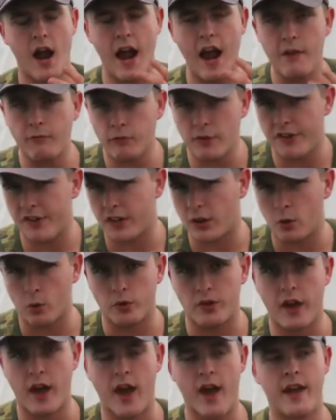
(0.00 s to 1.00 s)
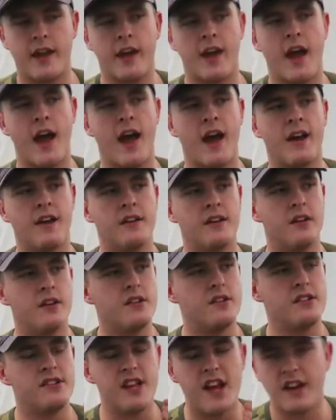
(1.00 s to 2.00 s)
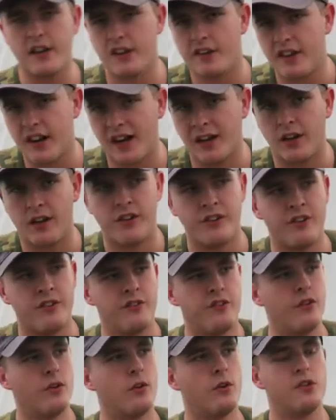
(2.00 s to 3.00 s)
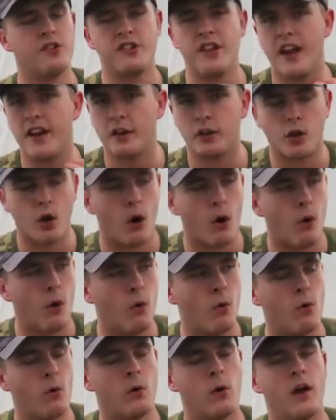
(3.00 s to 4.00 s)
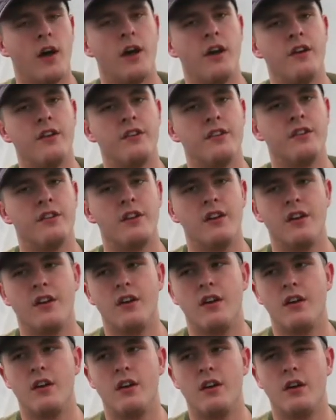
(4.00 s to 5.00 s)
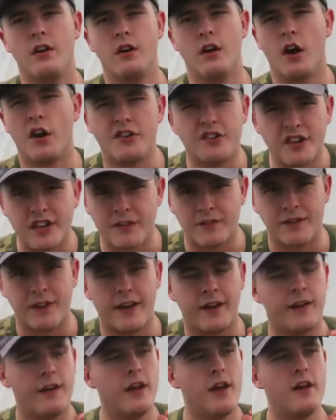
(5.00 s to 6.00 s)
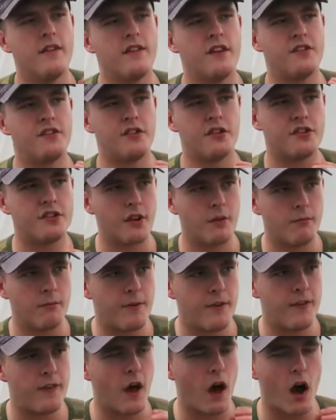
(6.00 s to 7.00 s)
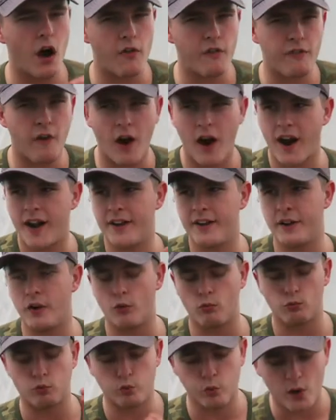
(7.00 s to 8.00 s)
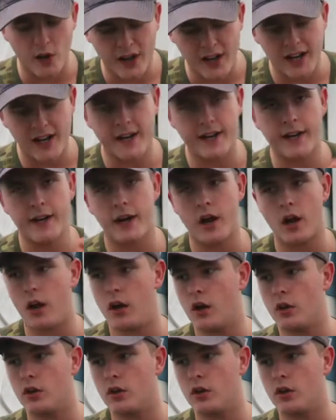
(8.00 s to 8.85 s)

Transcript: every single day and setting a challenge or setting a goal and achieving it. There's just something that I find really